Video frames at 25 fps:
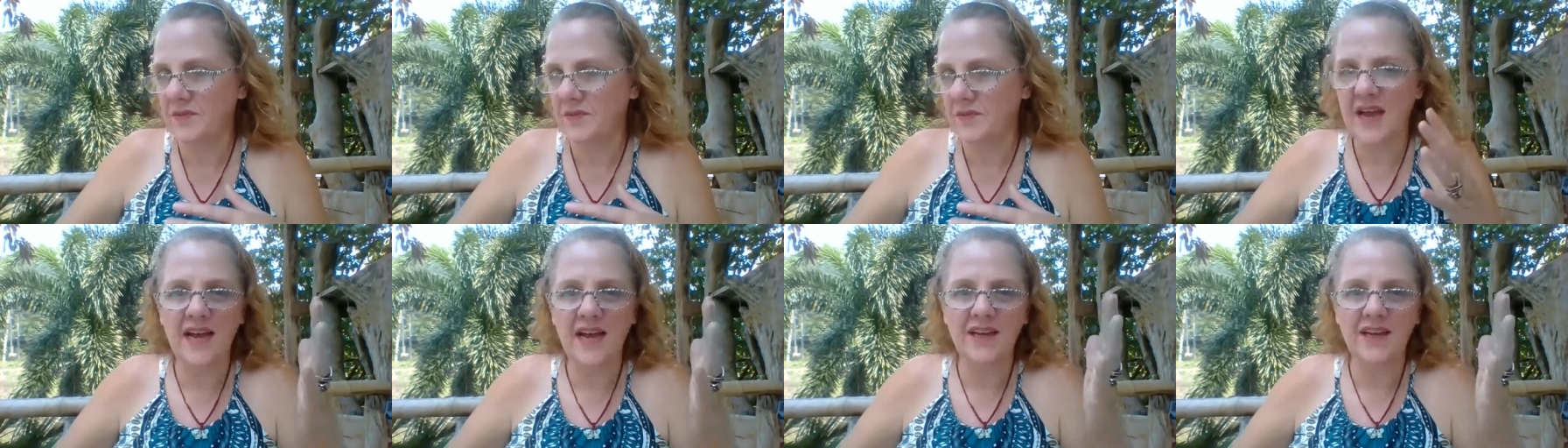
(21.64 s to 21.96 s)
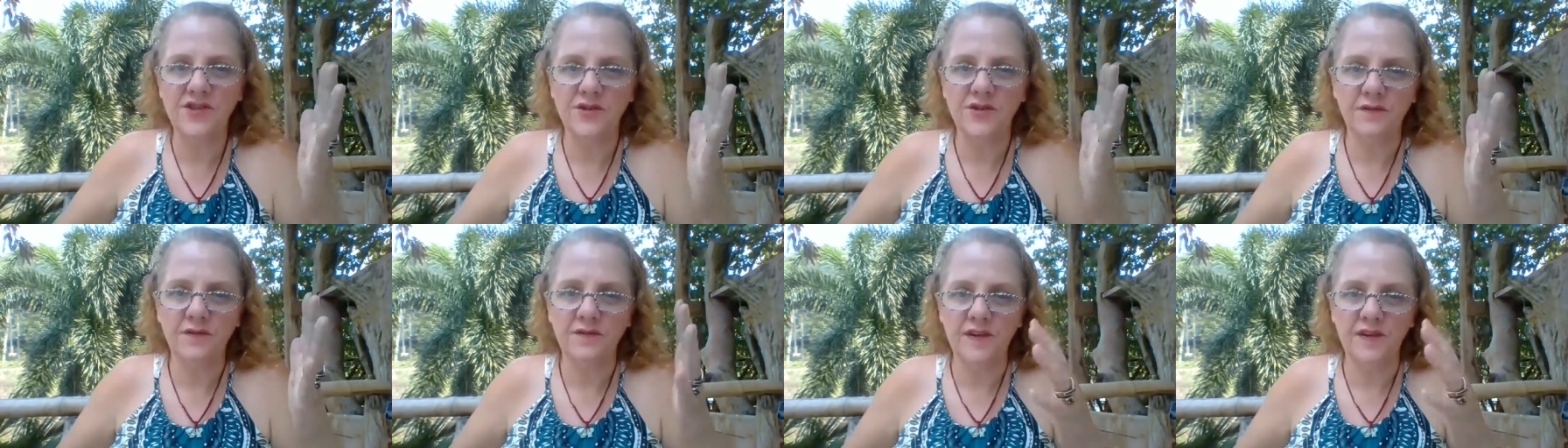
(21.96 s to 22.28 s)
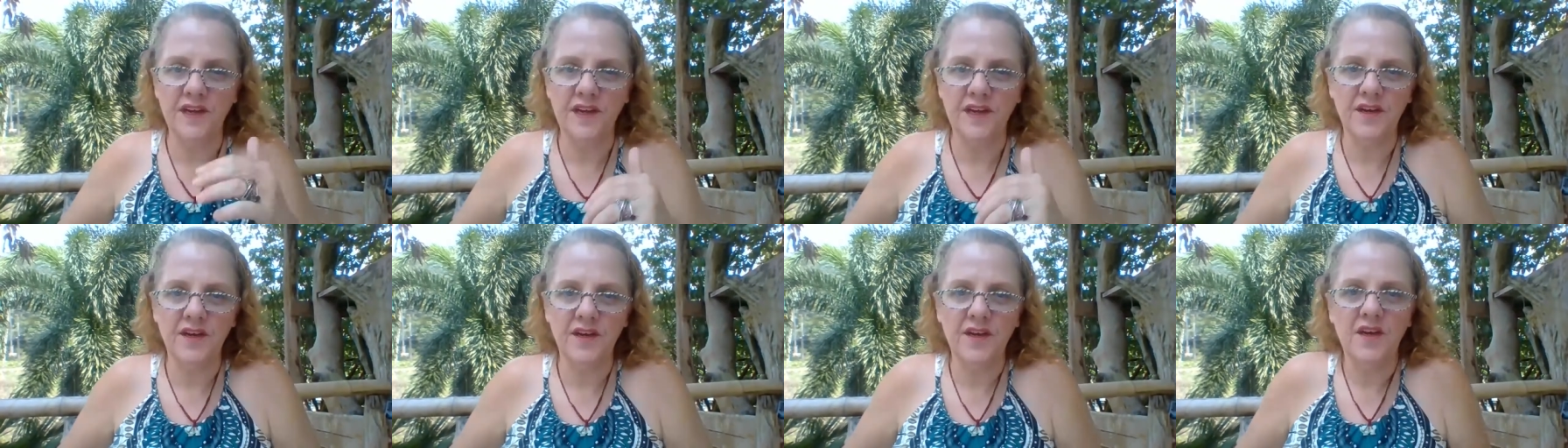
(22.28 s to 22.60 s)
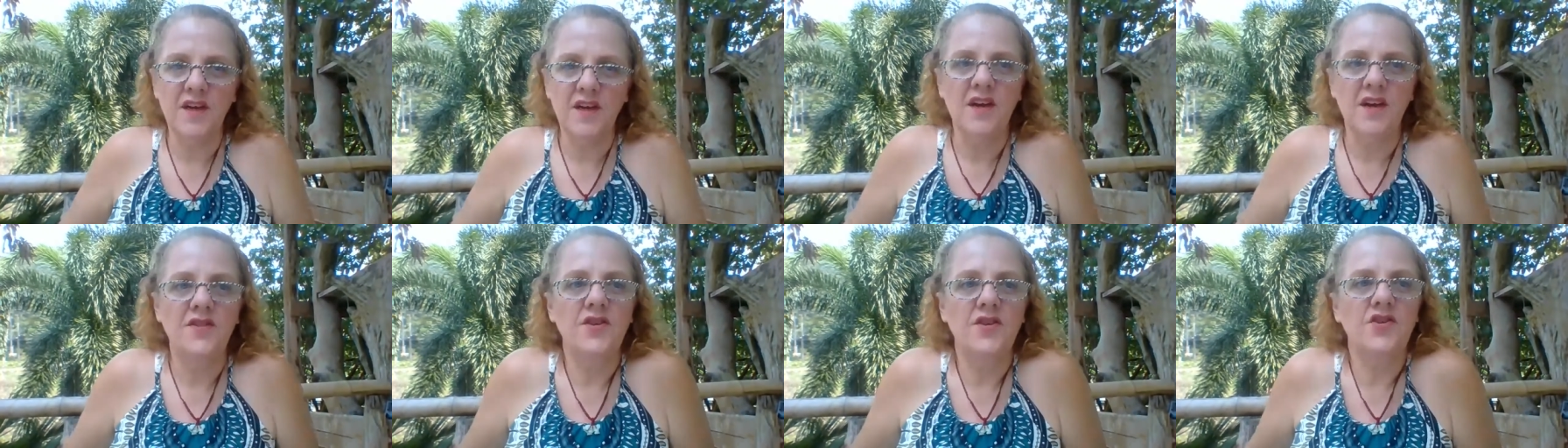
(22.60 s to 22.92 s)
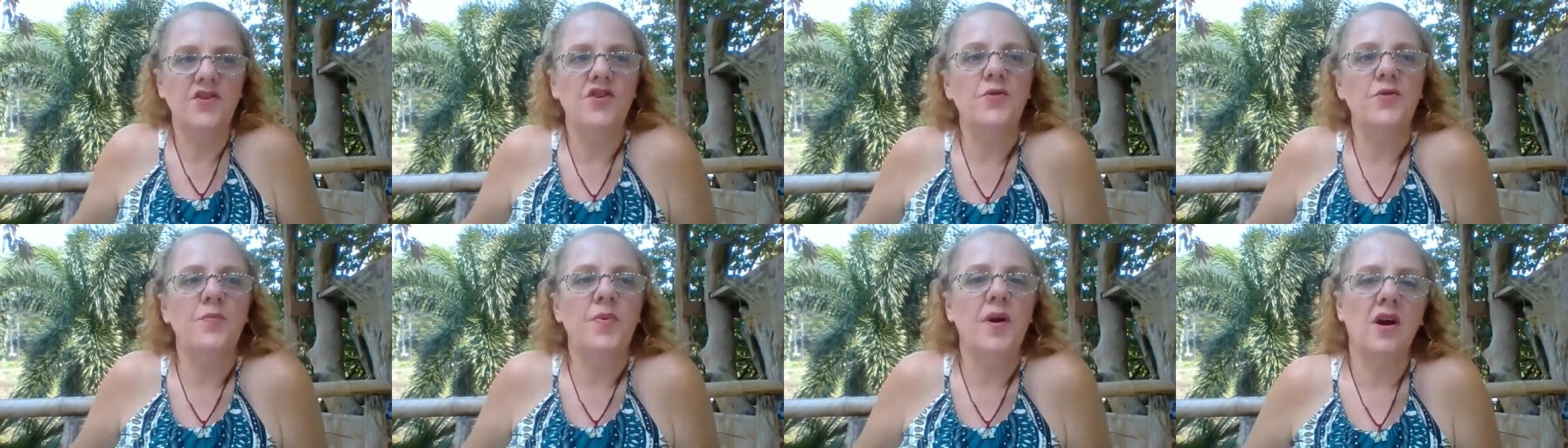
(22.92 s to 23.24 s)
head off in, the
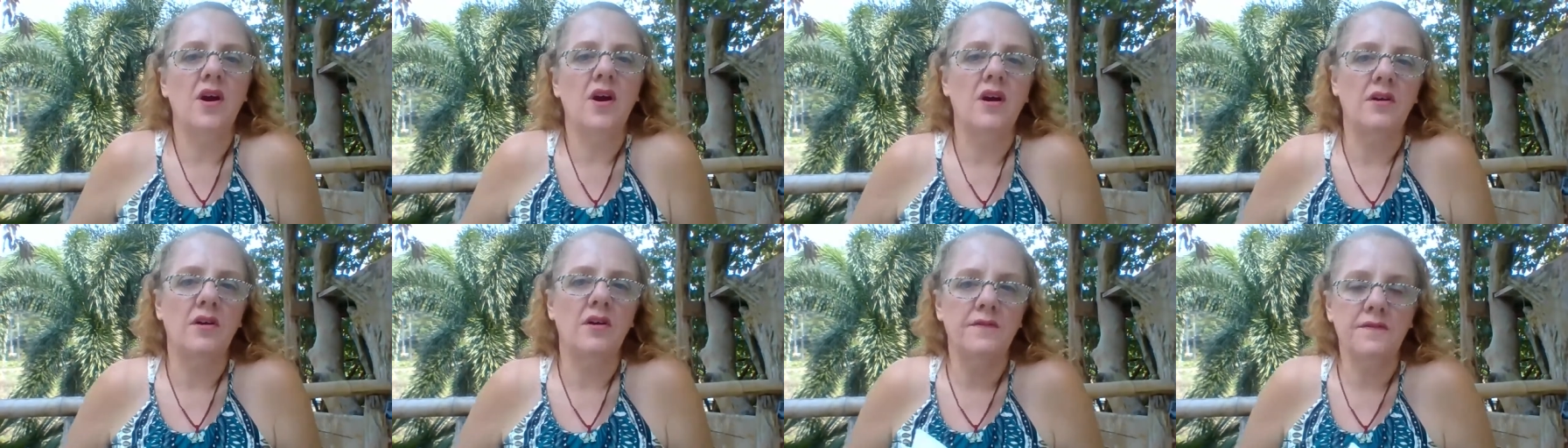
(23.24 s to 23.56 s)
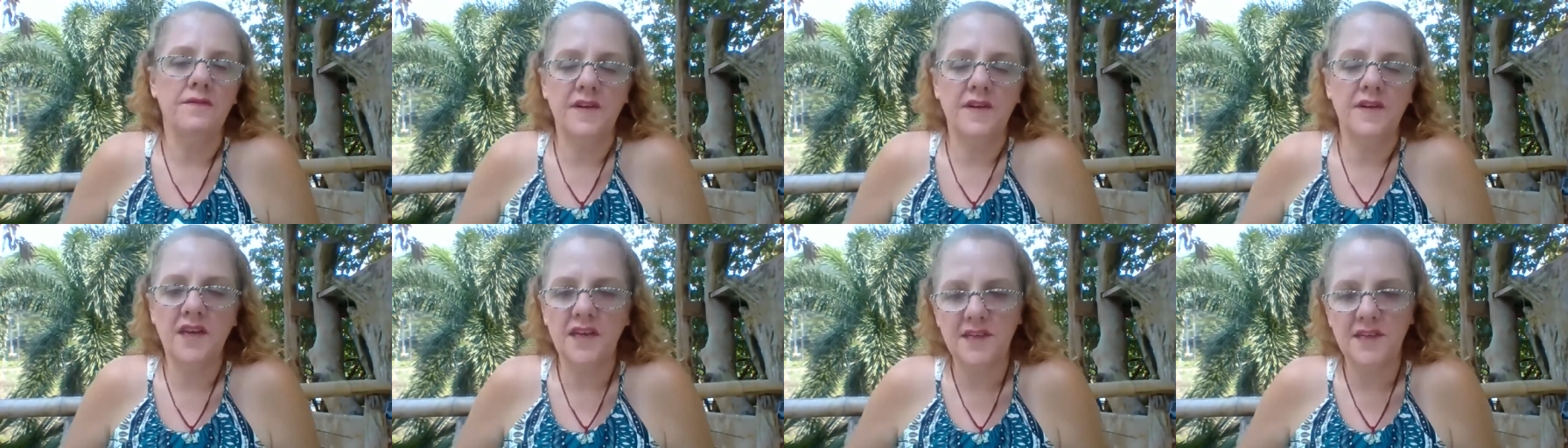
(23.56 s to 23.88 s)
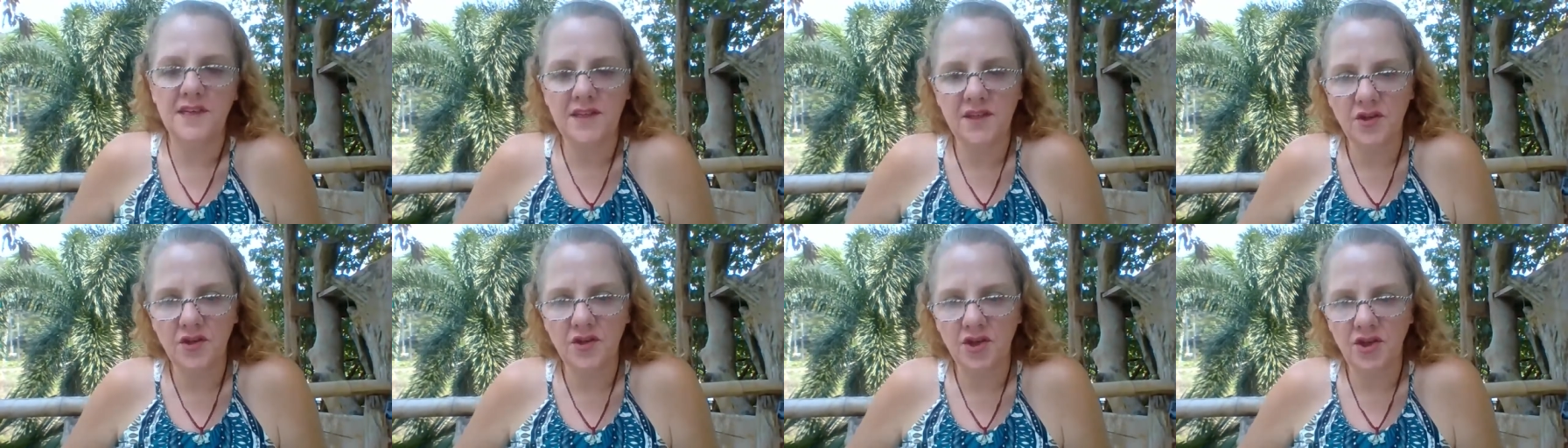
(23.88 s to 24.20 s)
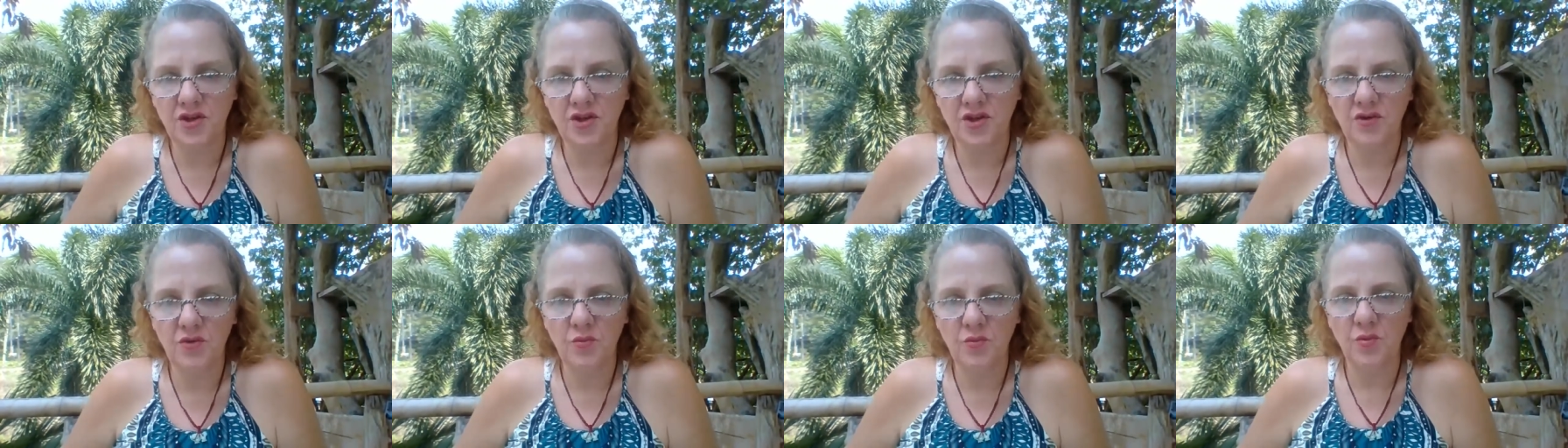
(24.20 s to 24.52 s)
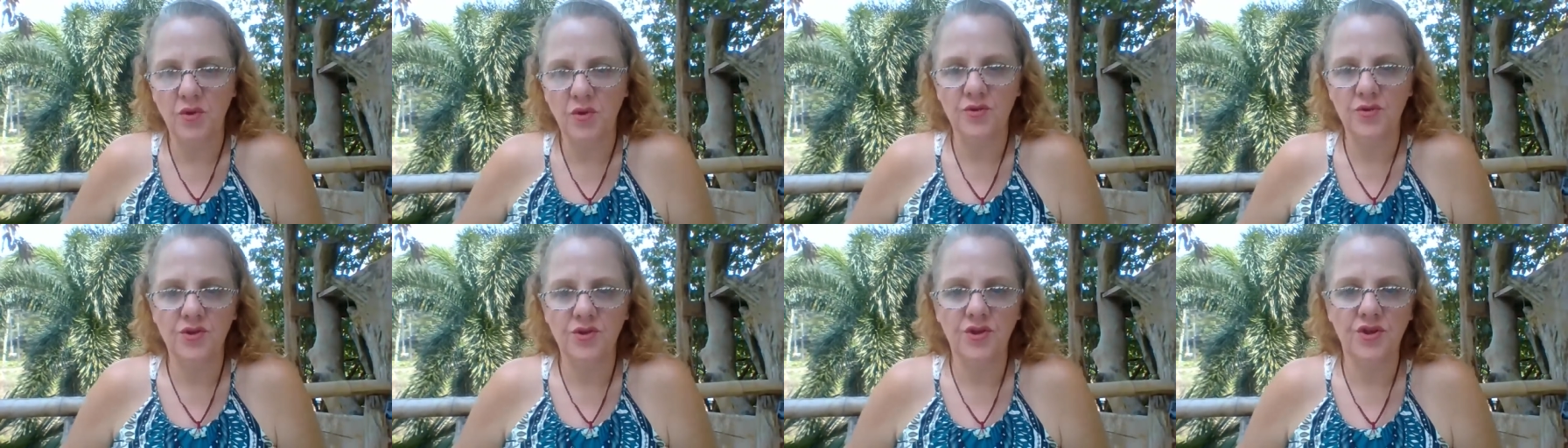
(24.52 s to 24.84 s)
new path it is that you
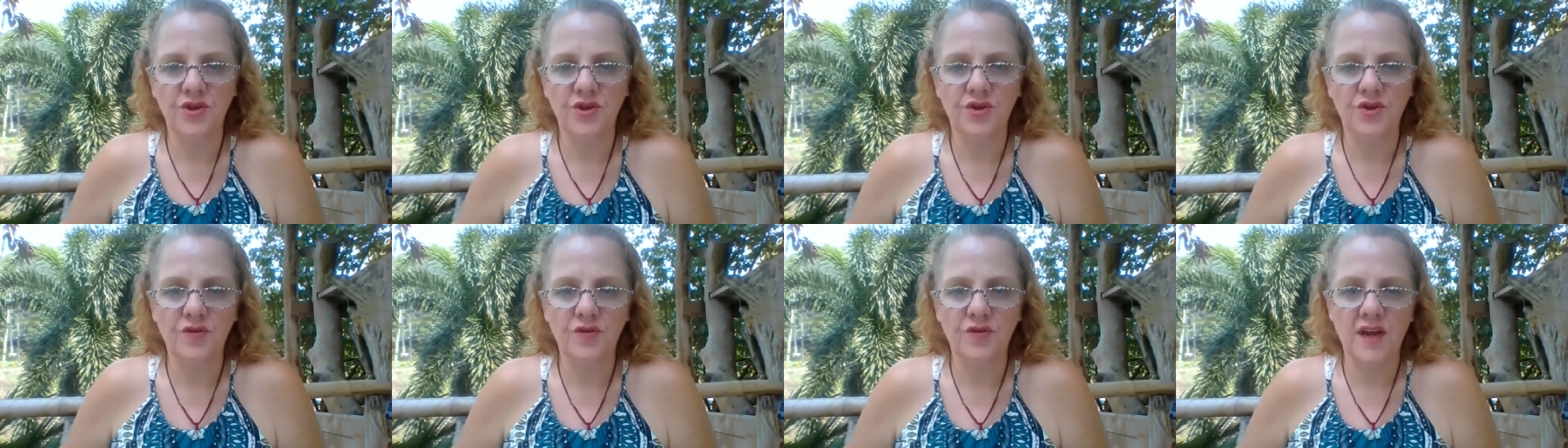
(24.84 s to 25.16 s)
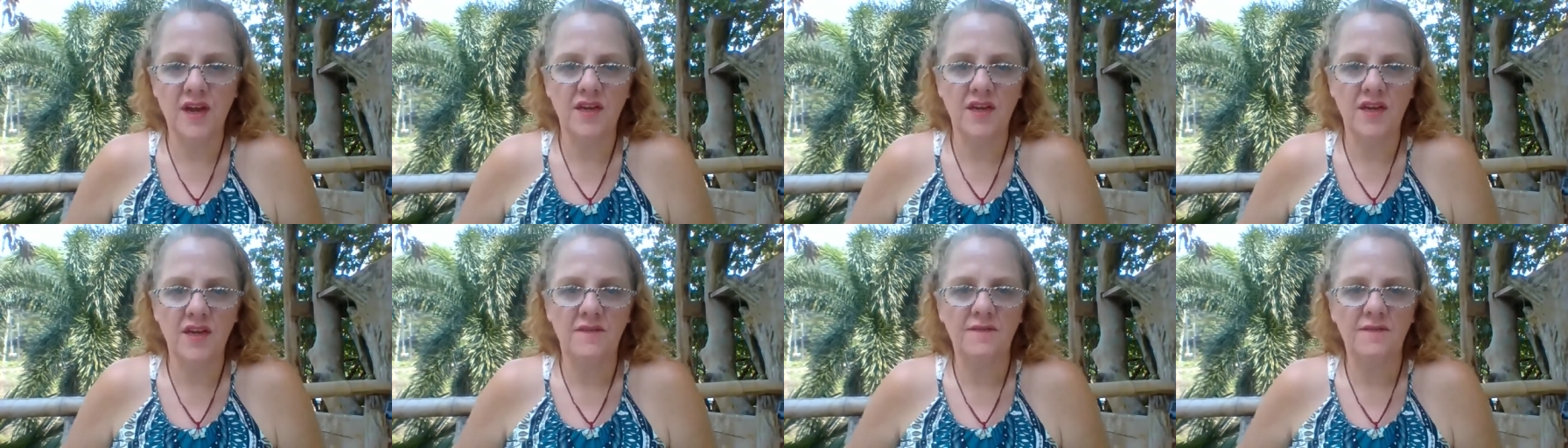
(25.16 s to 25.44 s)
want to create,